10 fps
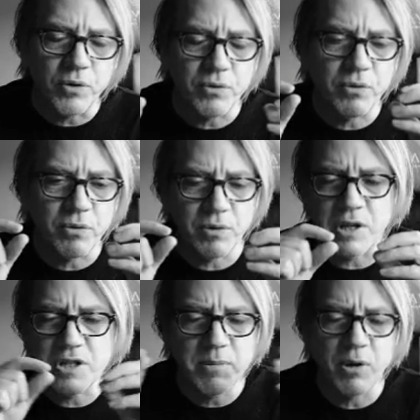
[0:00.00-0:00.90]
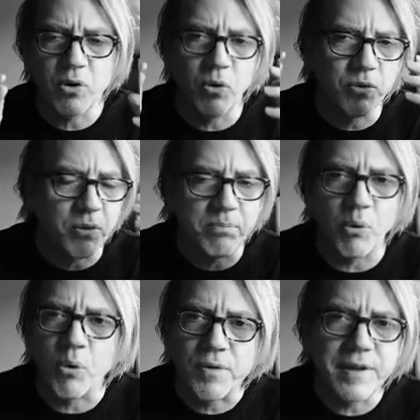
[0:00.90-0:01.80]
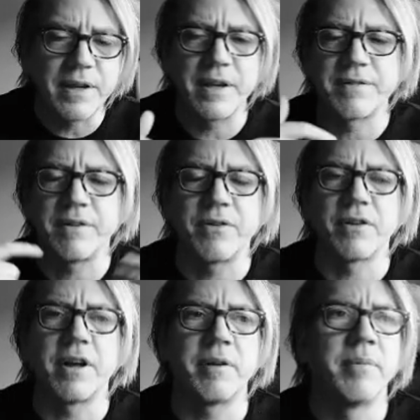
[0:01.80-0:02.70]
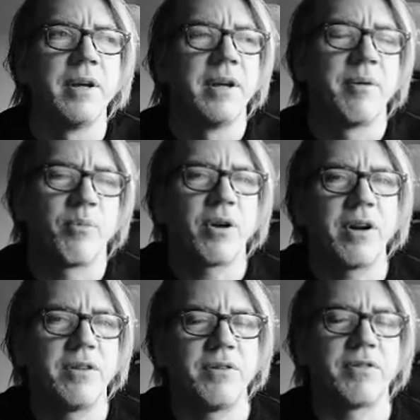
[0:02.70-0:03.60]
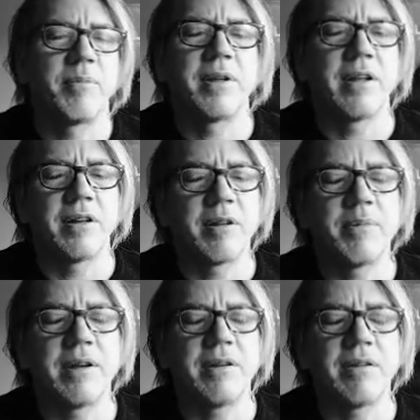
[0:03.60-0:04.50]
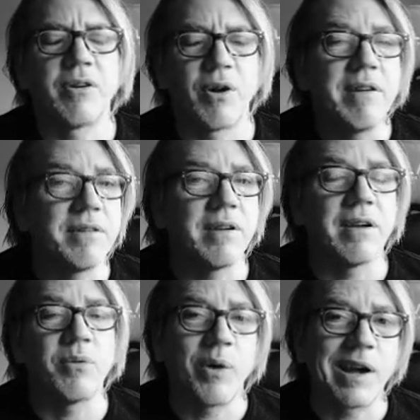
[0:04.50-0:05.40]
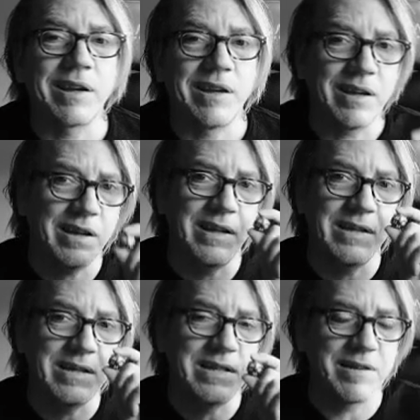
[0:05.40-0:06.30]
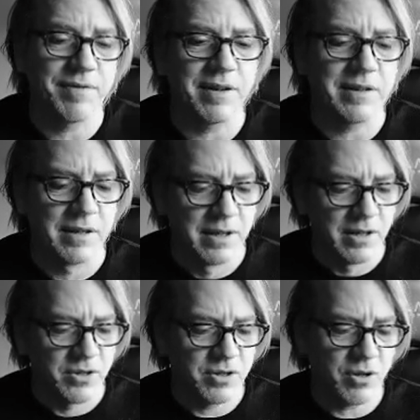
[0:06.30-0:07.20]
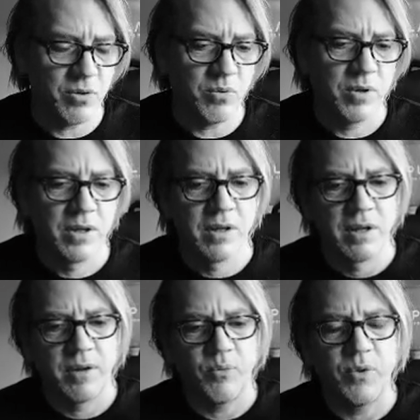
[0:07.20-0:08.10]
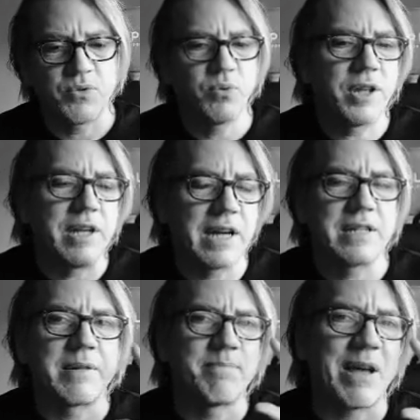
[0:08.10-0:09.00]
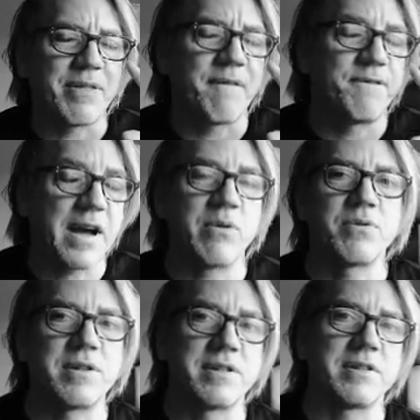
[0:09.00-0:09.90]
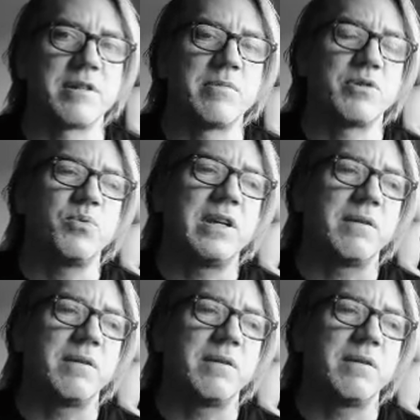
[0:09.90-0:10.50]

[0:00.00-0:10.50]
use HTML code to bold things and underline them. We're going to do something a little bit crazy and wacky and different. So what's really nice about the Foundry system is we